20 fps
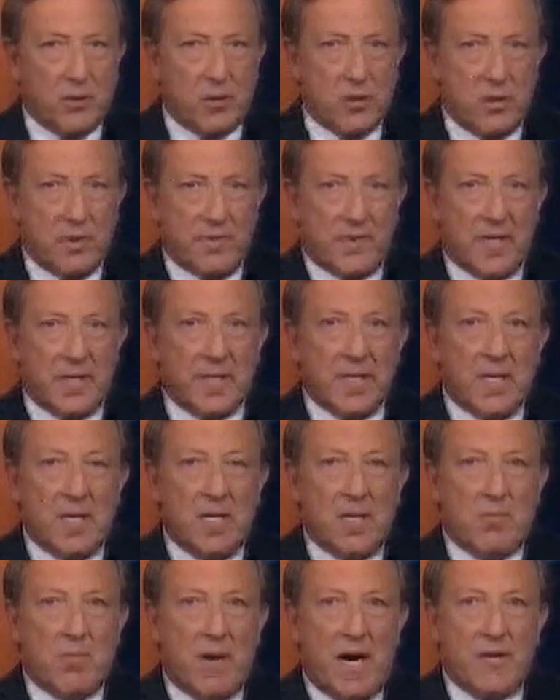Suva
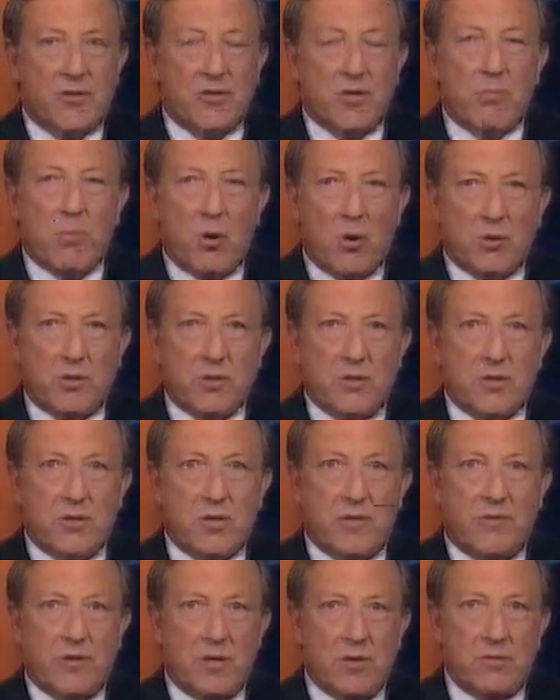by supporters
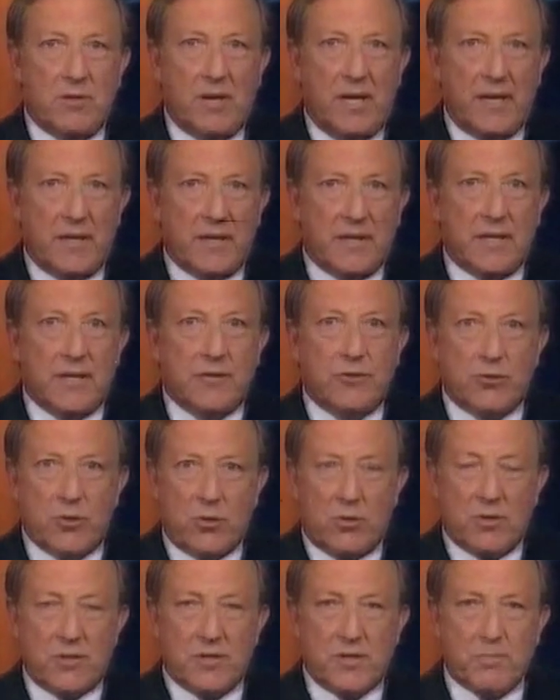of coup leader
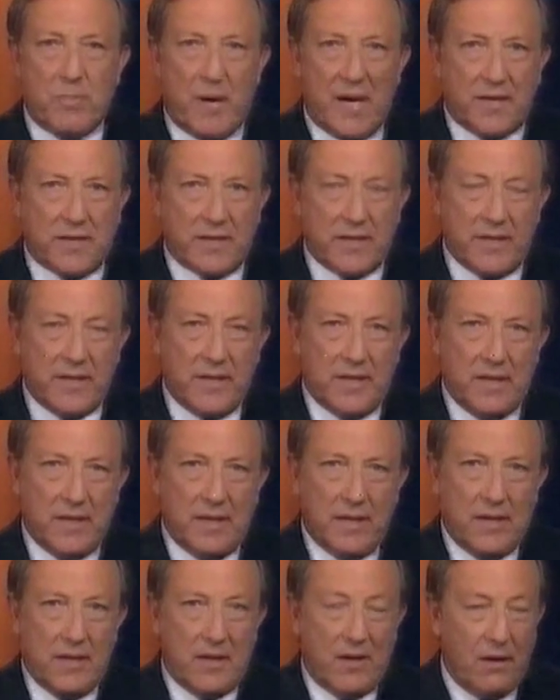George Spate.
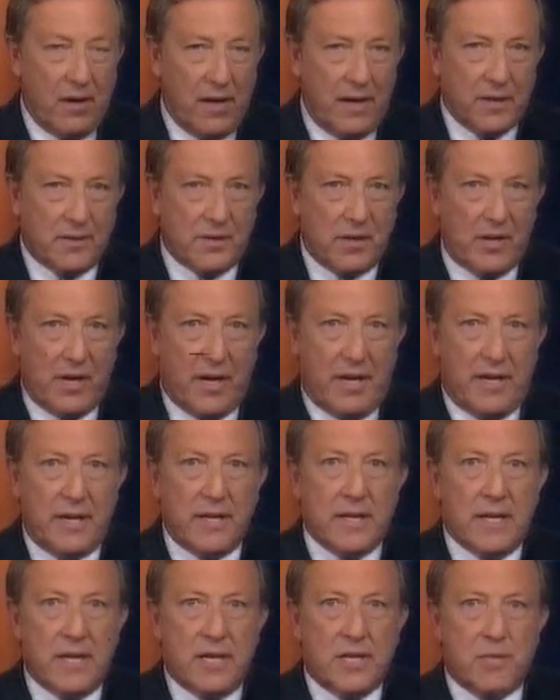Earlier
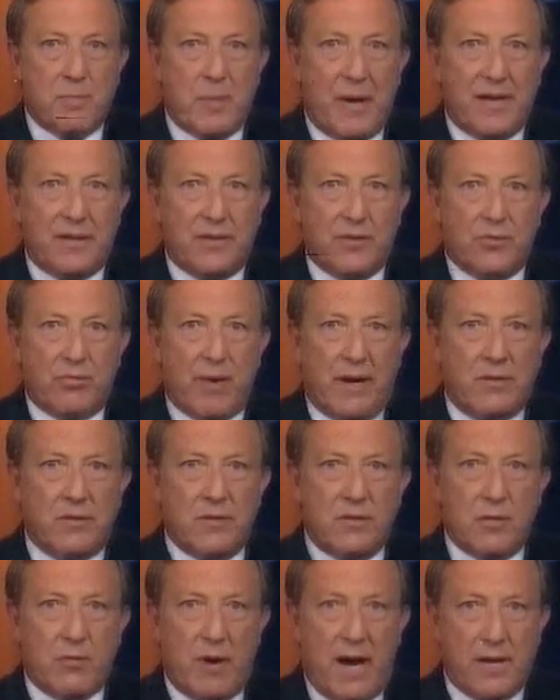today, Spate
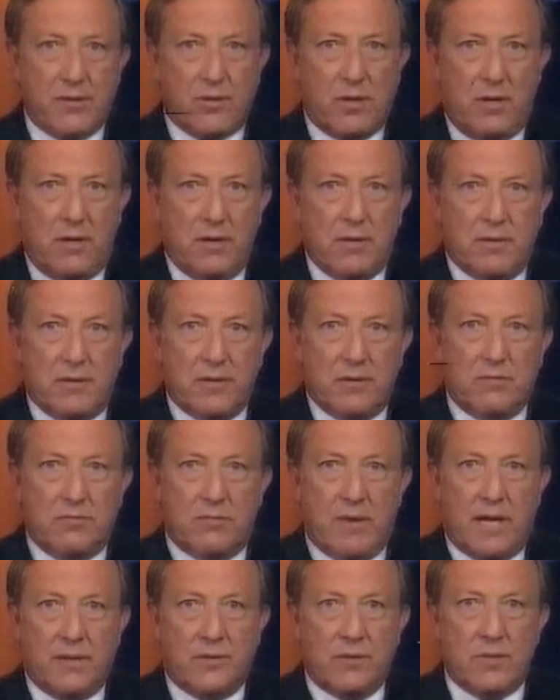threatened to execute
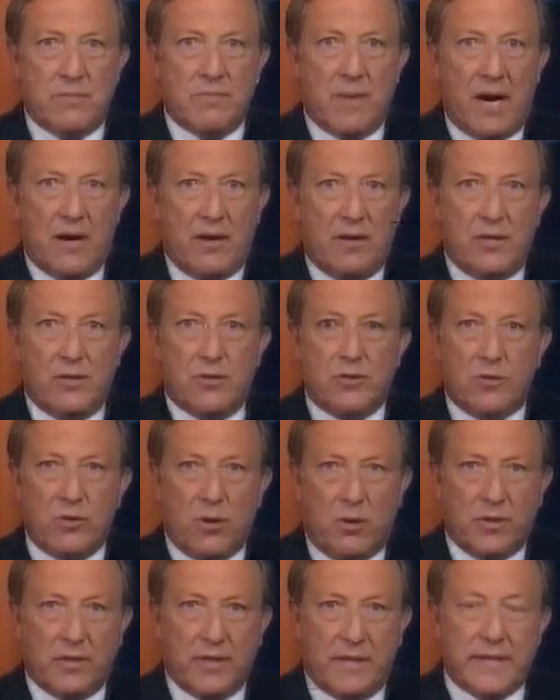Ratu Mara's
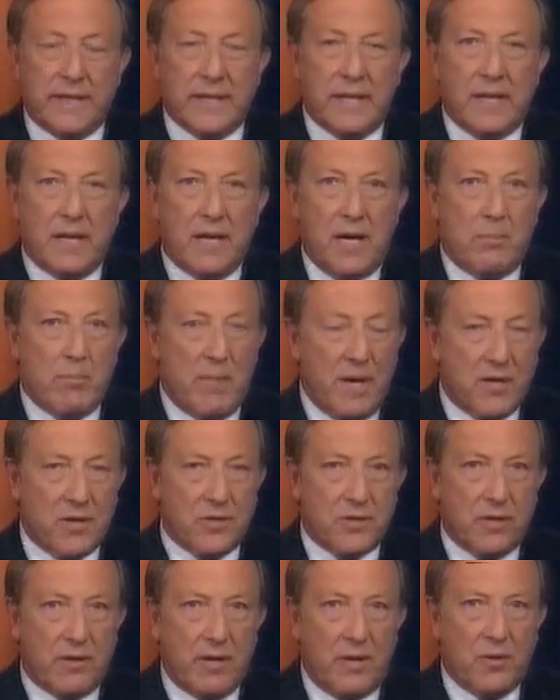daughter, a
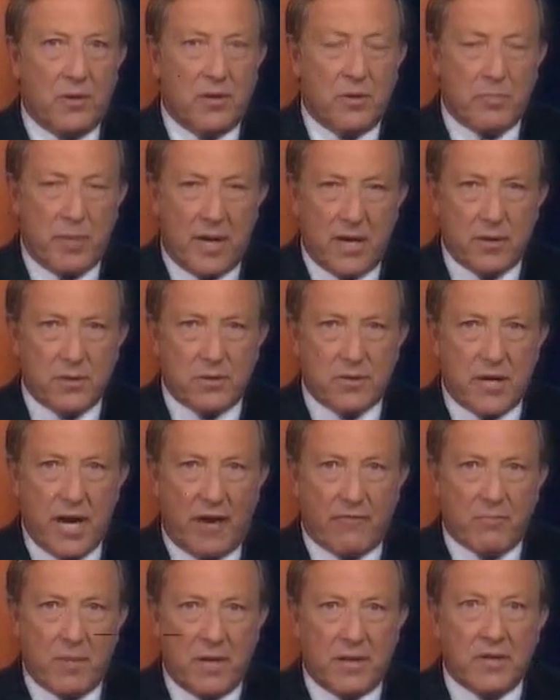minister in the deposed
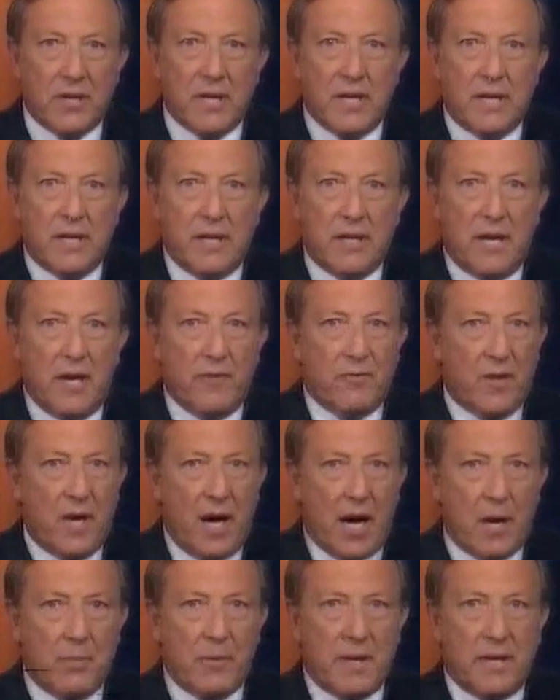government, if the
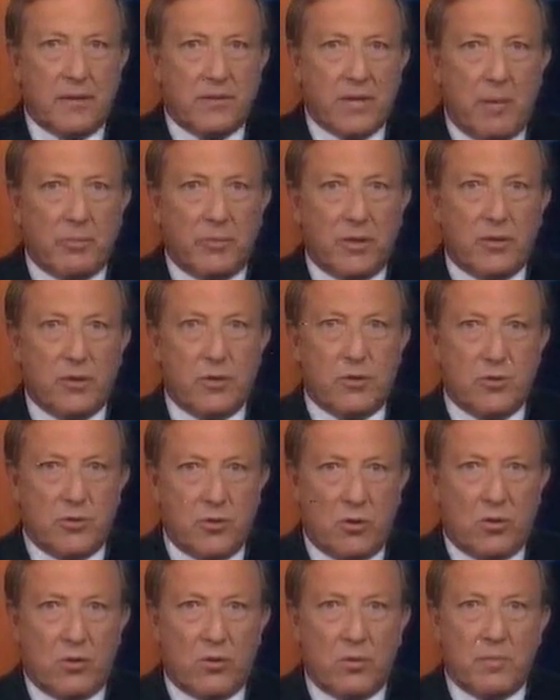army attempted to
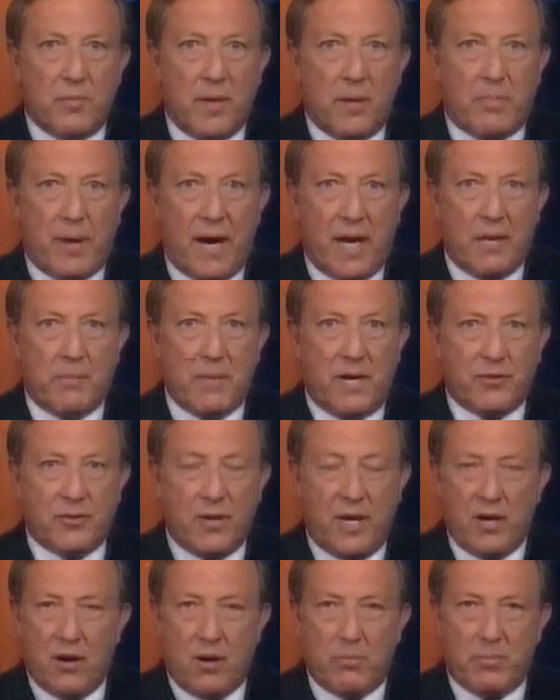storm the
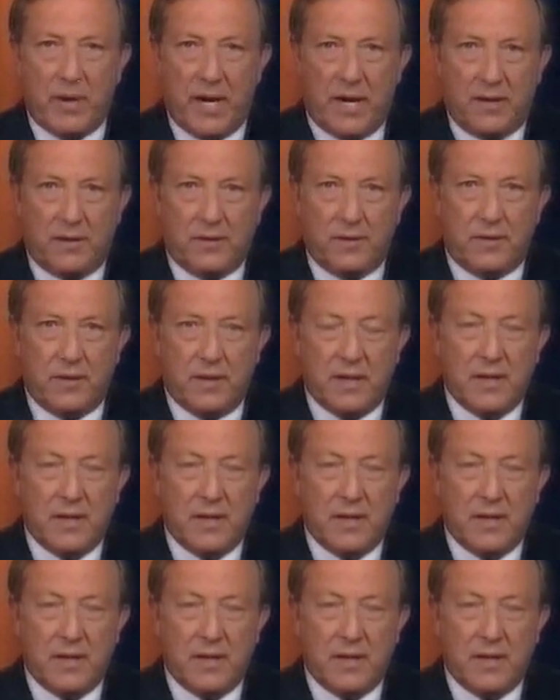parliamentary compound.